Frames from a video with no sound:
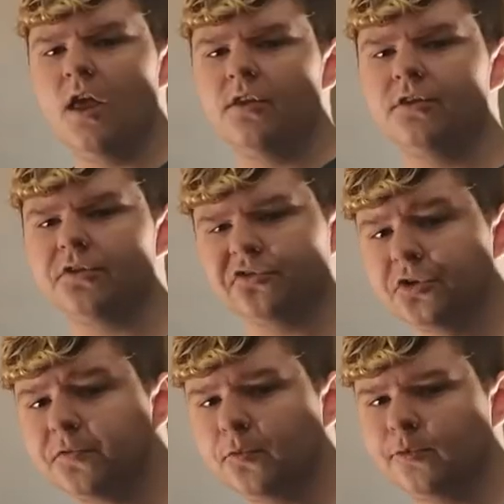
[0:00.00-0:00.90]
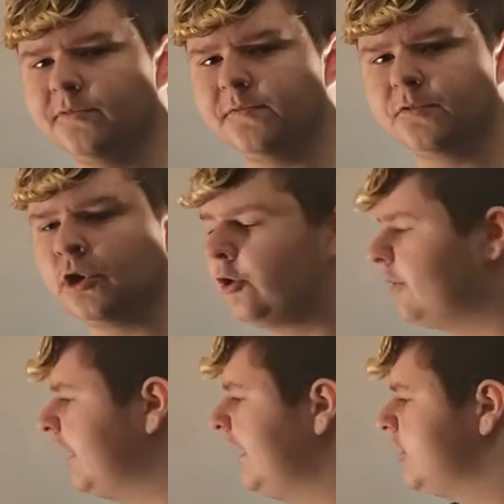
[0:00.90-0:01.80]
The third form of
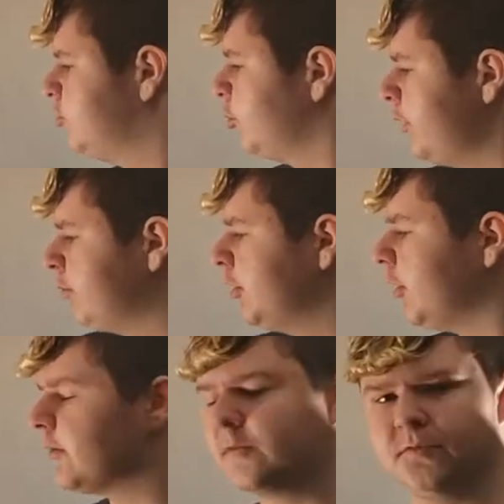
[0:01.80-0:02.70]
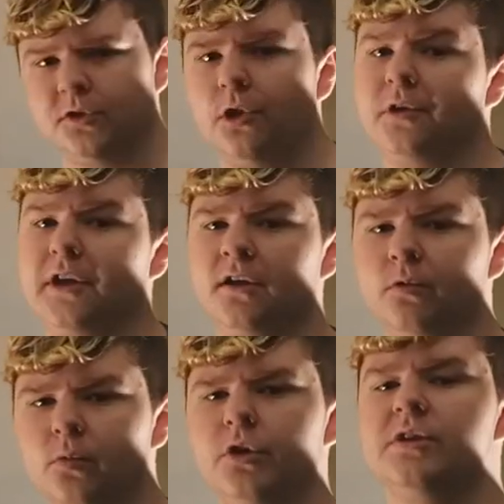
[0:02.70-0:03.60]
cloning is reproductive cloning,
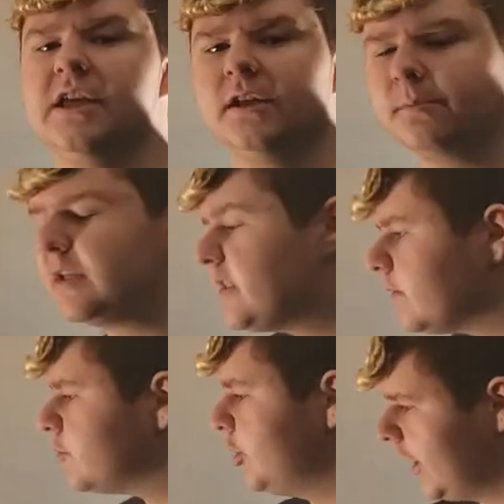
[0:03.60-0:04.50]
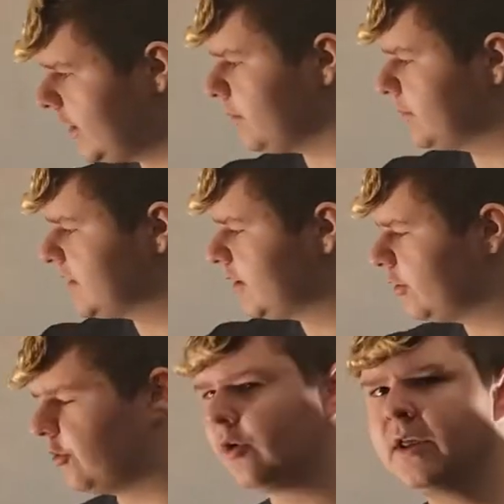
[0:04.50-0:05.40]
where you take a piece of genetic
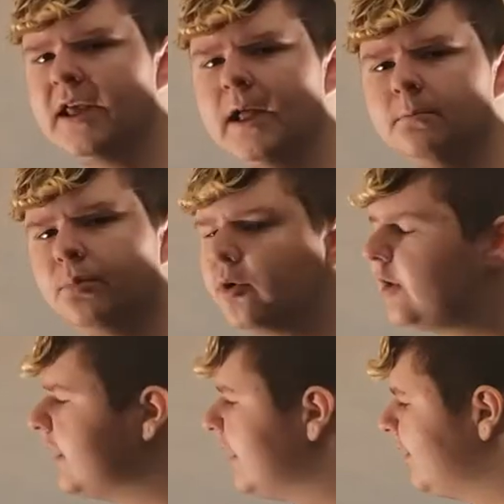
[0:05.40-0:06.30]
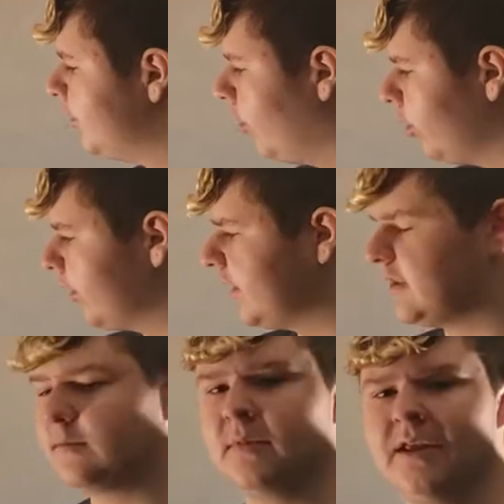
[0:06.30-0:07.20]
material and put it in an
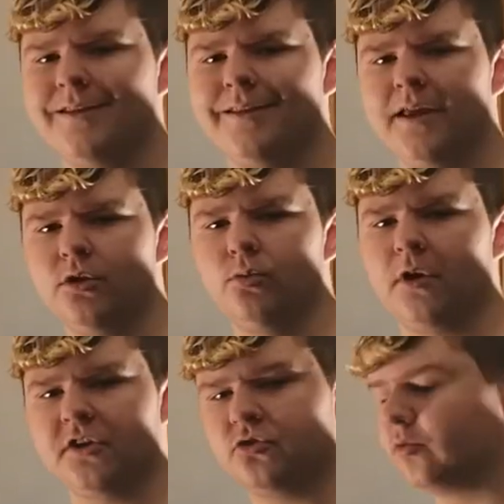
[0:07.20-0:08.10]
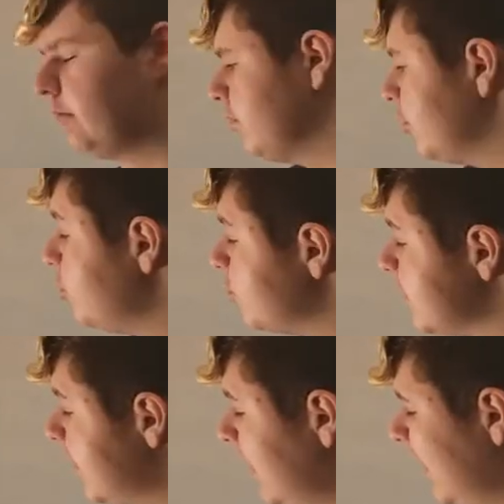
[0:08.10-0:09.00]
organism that you want to reproduce.
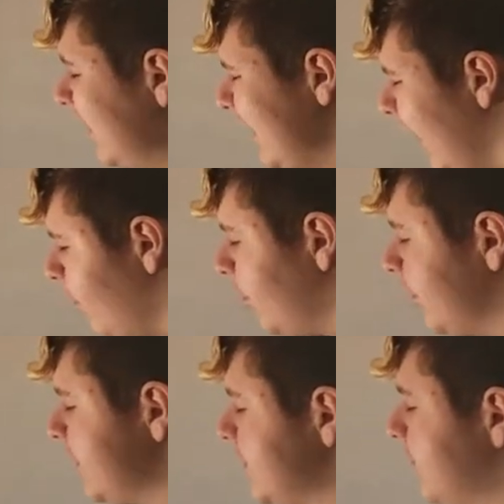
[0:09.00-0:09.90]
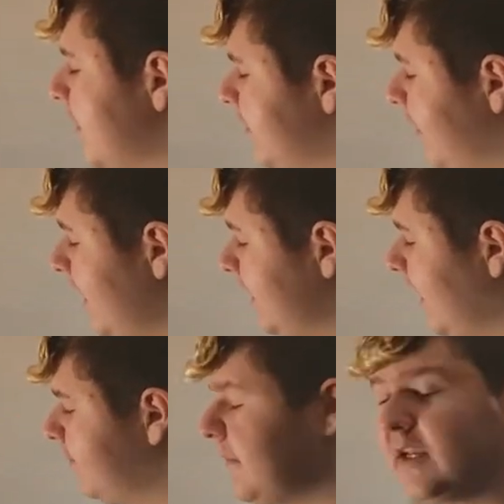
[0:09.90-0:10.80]
That organism then
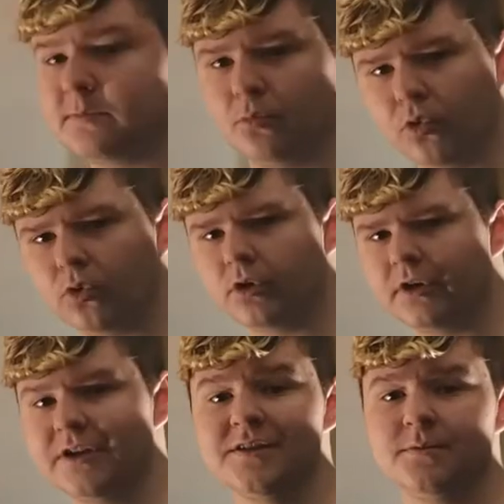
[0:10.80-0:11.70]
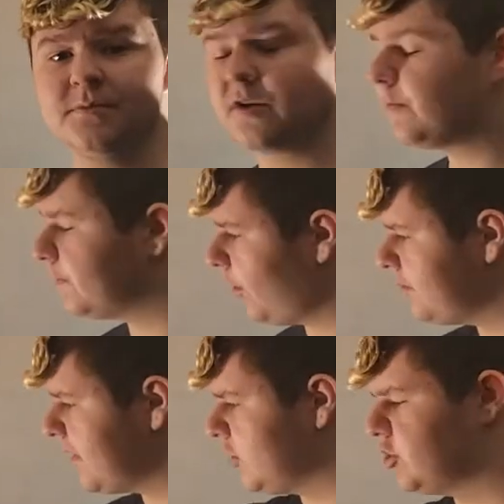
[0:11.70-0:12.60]
makes more organisms from
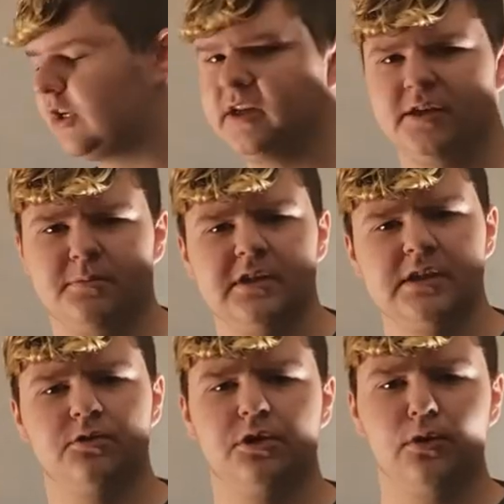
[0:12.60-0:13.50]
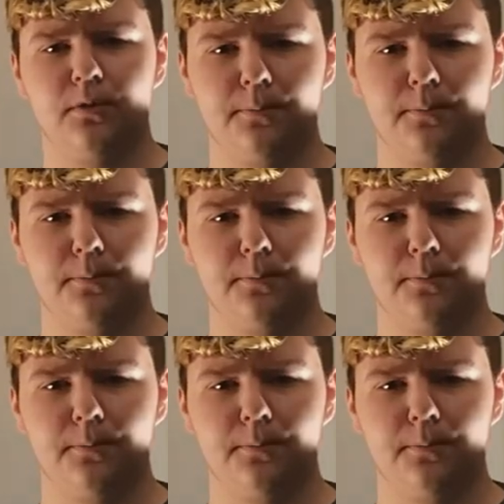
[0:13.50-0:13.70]
that genetic material.